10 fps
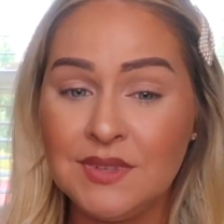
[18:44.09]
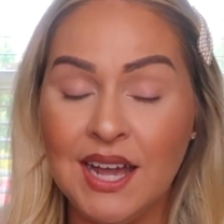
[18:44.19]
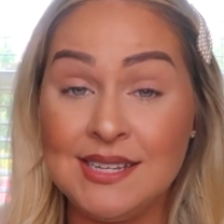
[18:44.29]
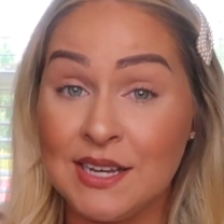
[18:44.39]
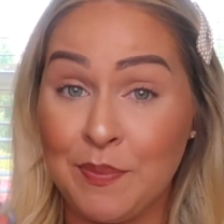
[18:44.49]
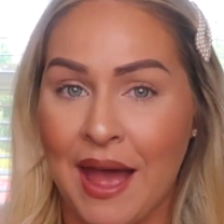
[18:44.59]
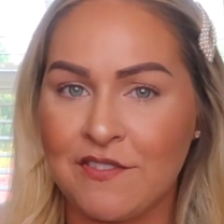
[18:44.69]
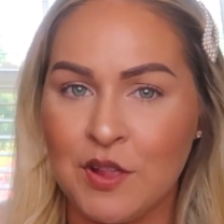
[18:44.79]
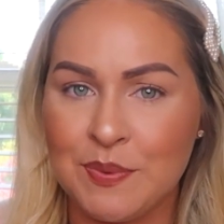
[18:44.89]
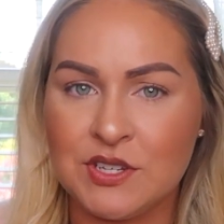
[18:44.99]
I did a
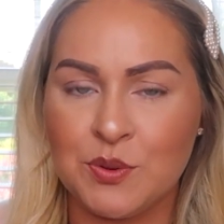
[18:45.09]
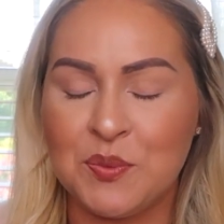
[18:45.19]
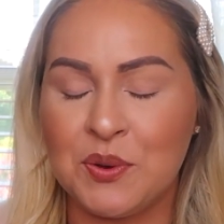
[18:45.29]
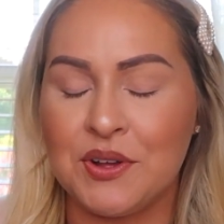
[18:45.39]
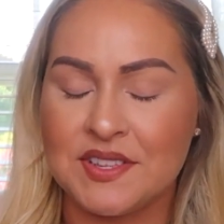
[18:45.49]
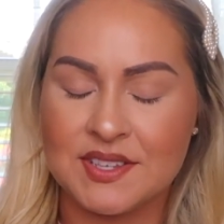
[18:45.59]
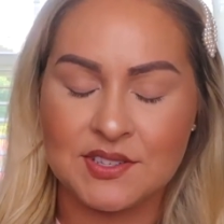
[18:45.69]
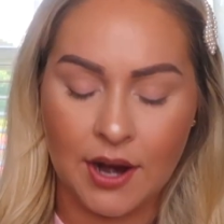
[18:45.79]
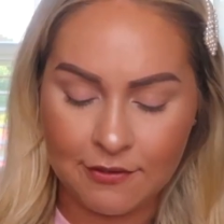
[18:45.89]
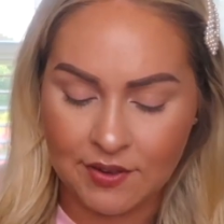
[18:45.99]
backflip into a pool. This
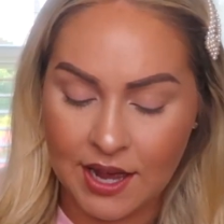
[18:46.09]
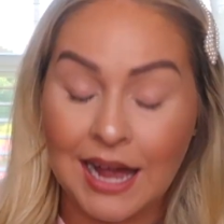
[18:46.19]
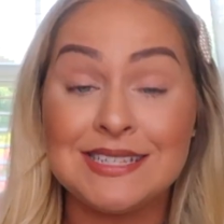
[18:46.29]
is graphic.